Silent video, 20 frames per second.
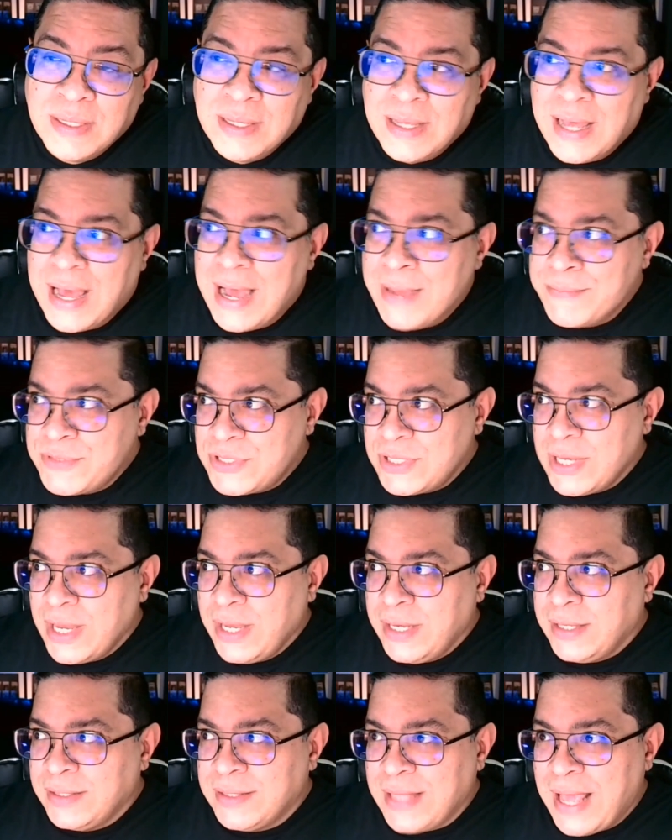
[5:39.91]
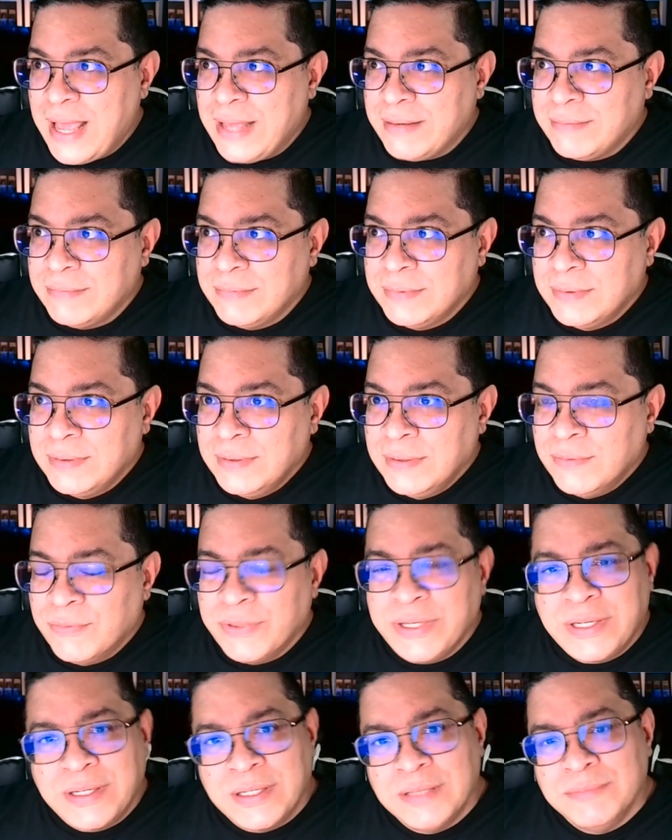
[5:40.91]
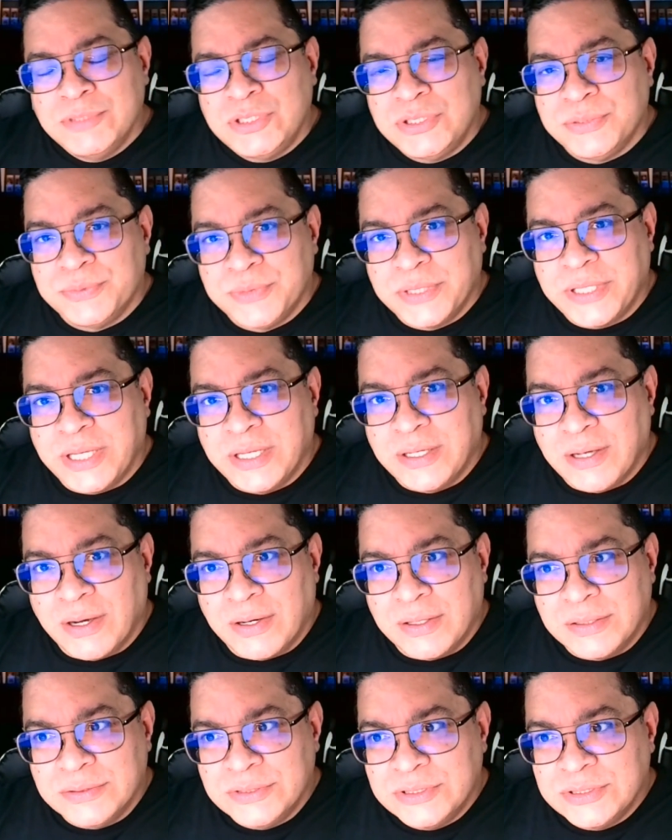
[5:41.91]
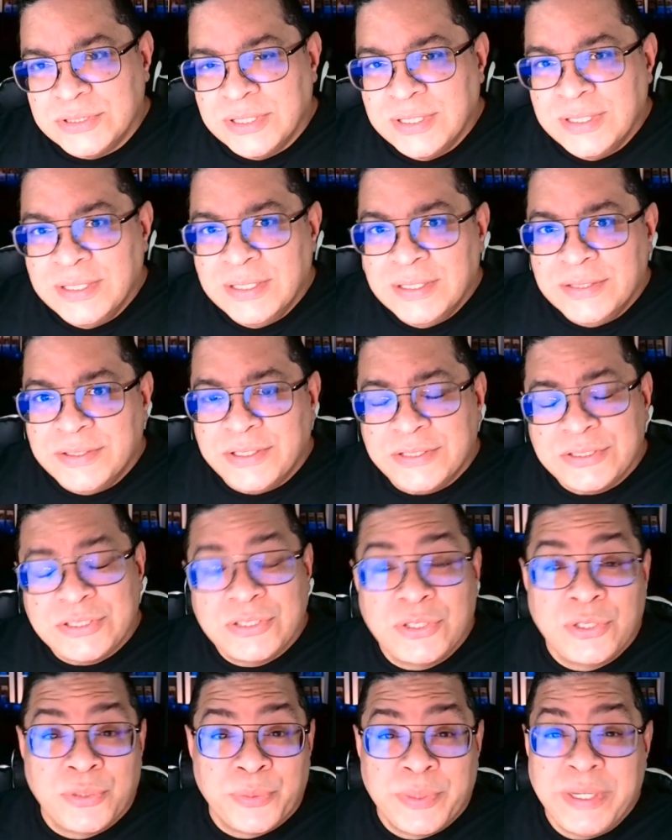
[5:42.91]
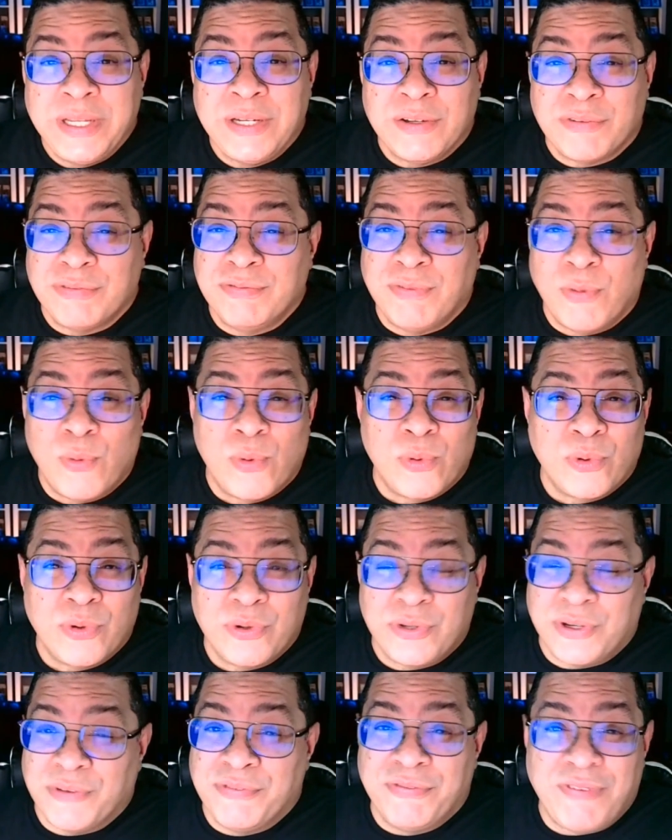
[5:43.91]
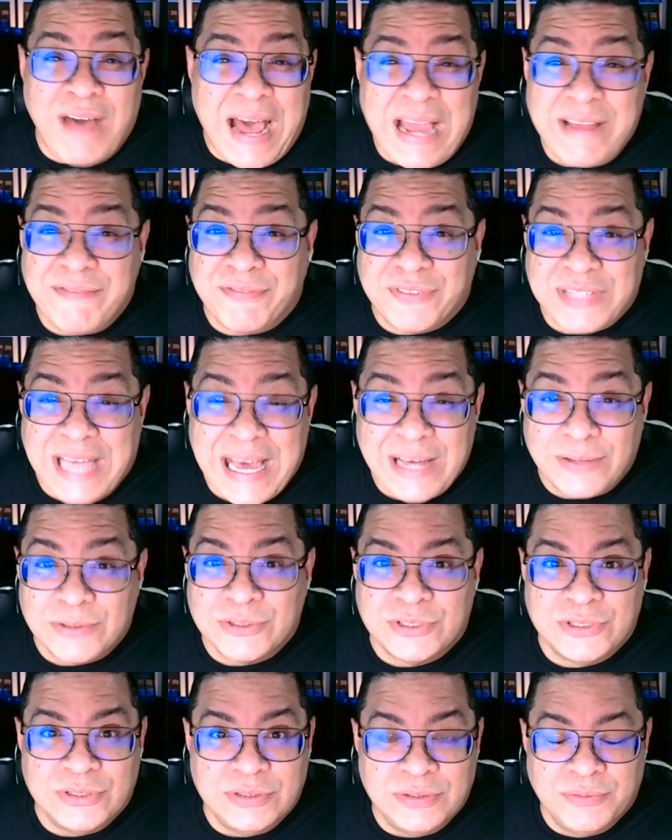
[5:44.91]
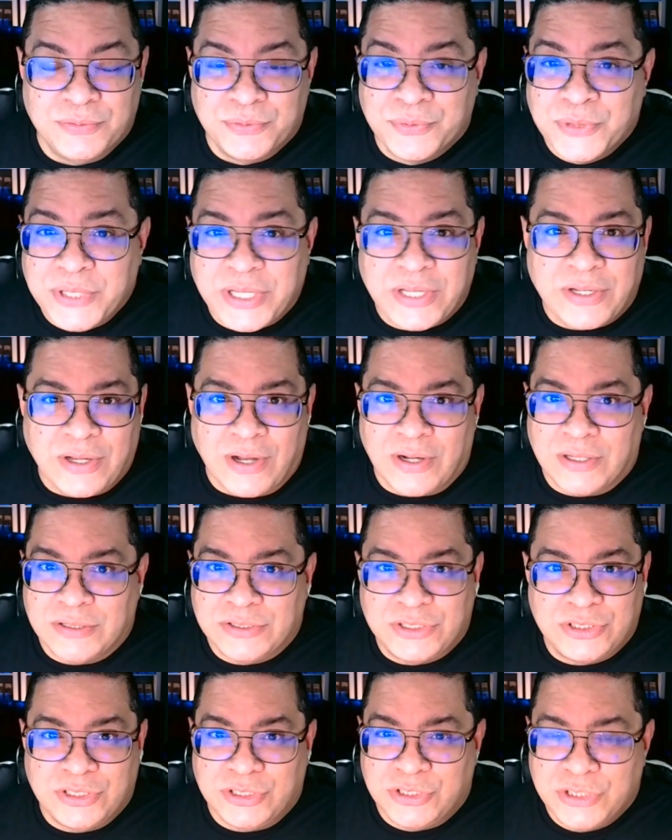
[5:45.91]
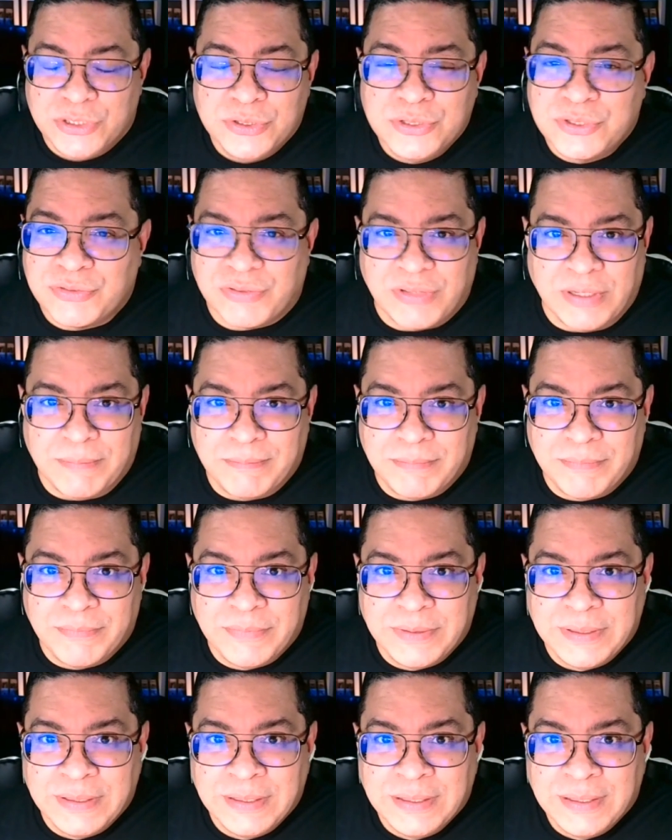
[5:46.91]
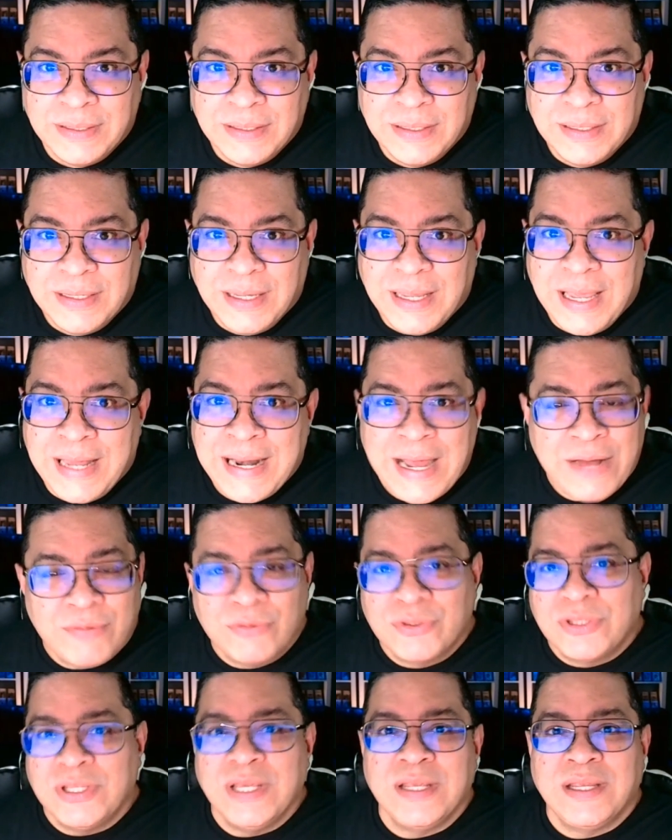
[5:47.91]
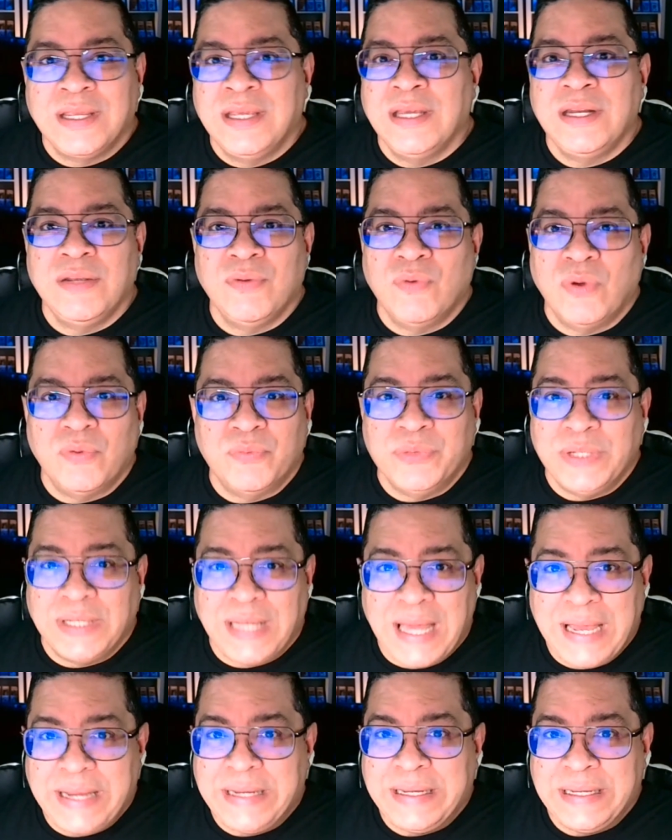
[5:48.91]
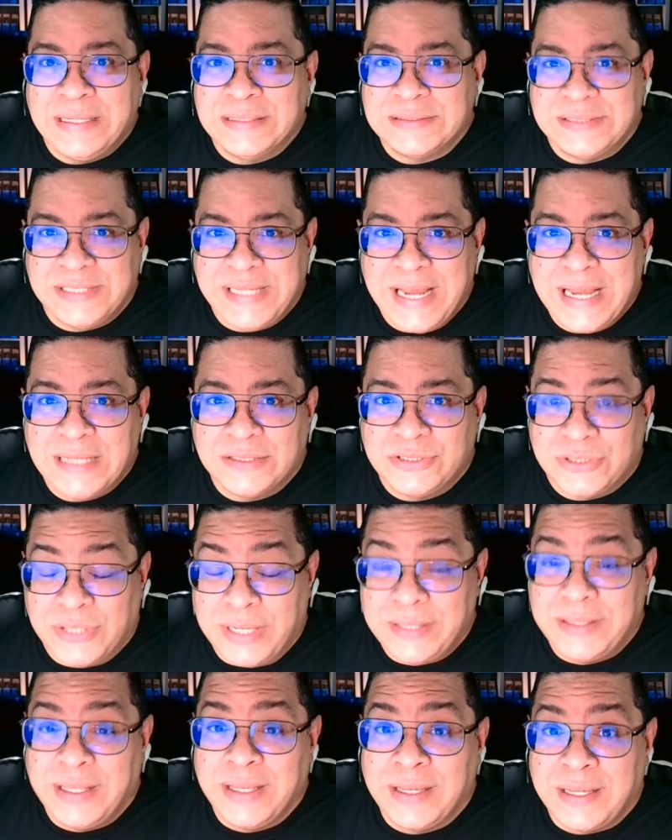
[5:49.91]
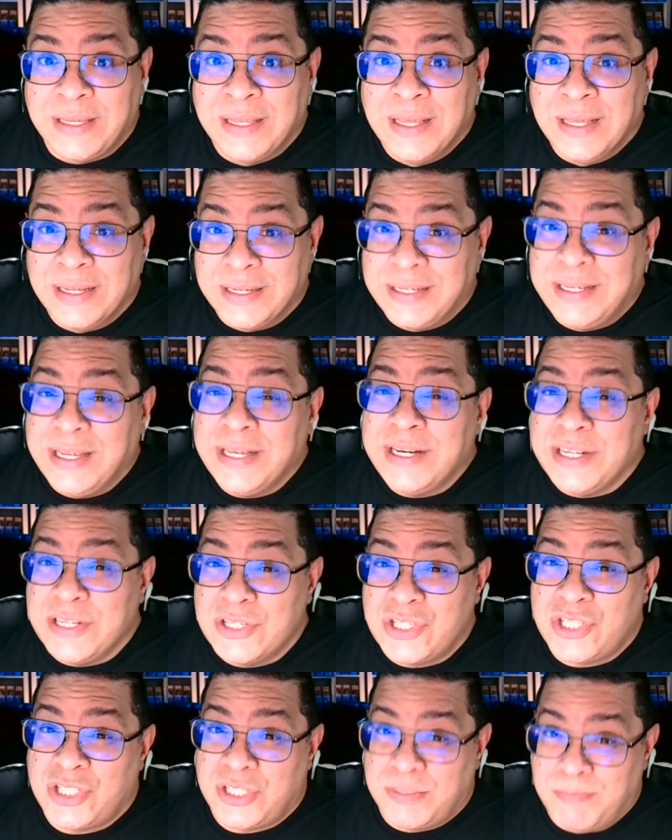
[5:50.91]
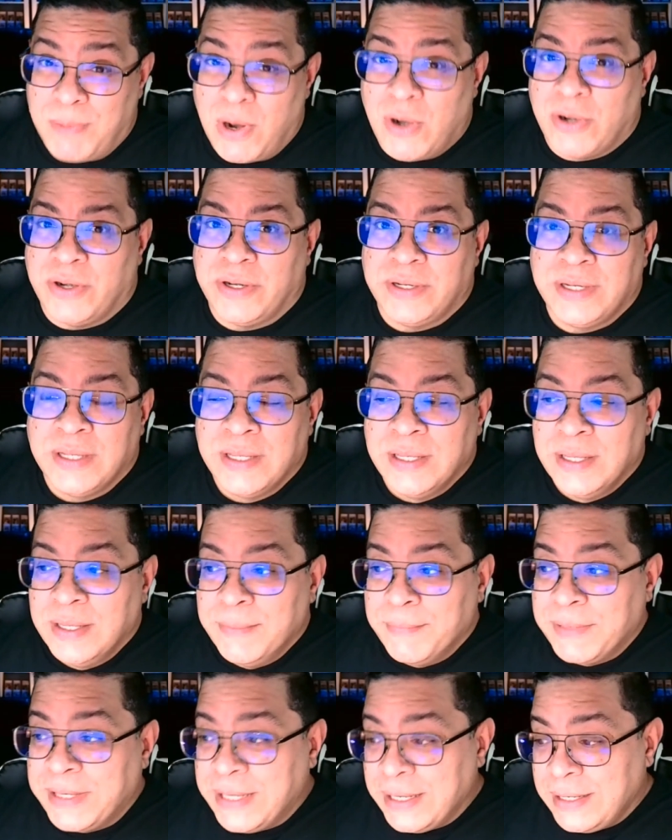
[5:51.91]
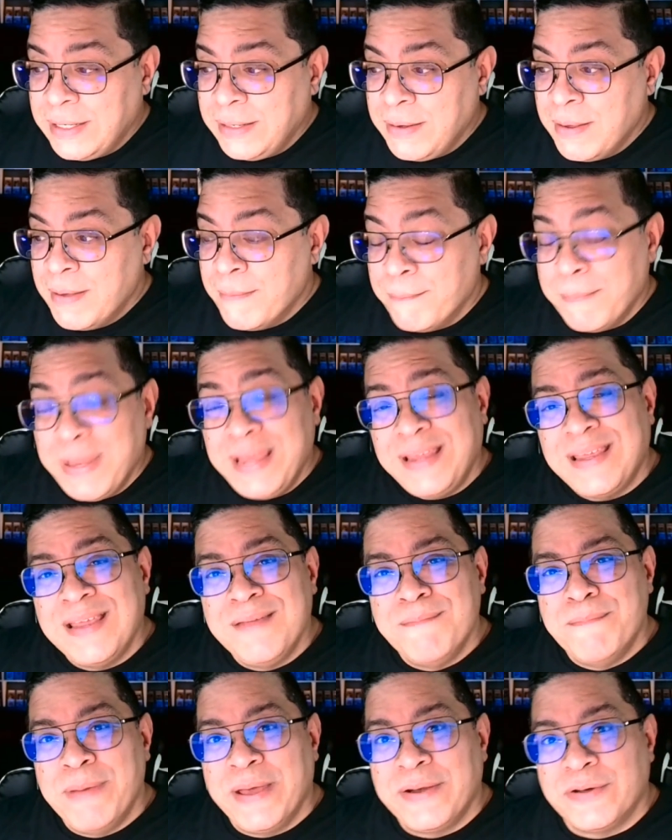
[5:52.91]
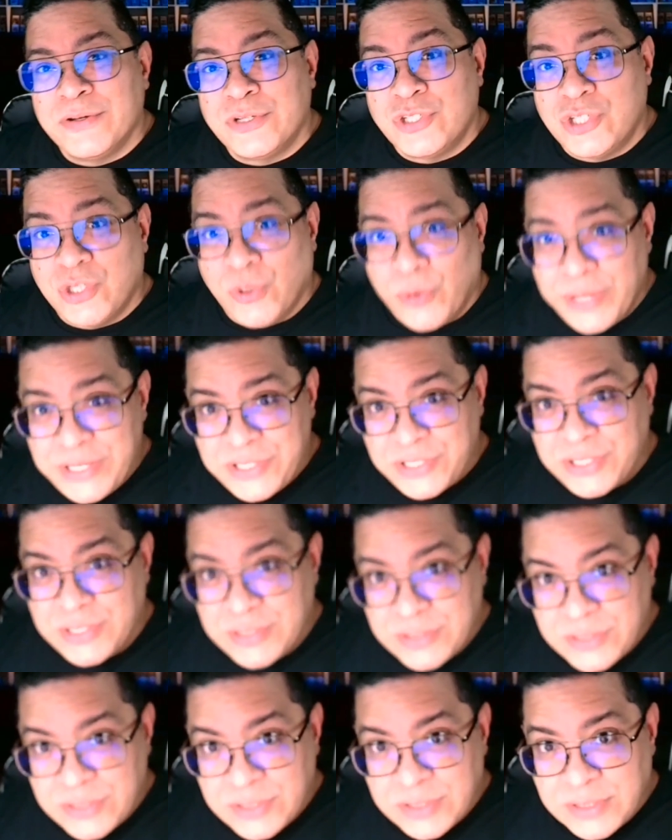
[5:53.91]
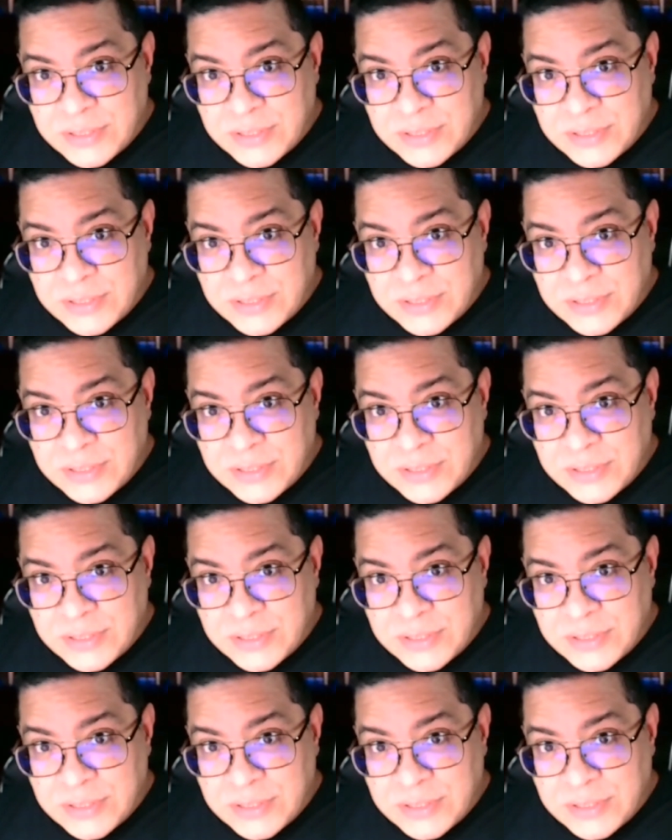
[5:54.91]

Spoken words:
I'm saying that when it comes to rookie cards, there's 3 to 4 to 5,000 rookie cards to choose from. And I don't think getting what we like is the answer. I think getting smart, making better choices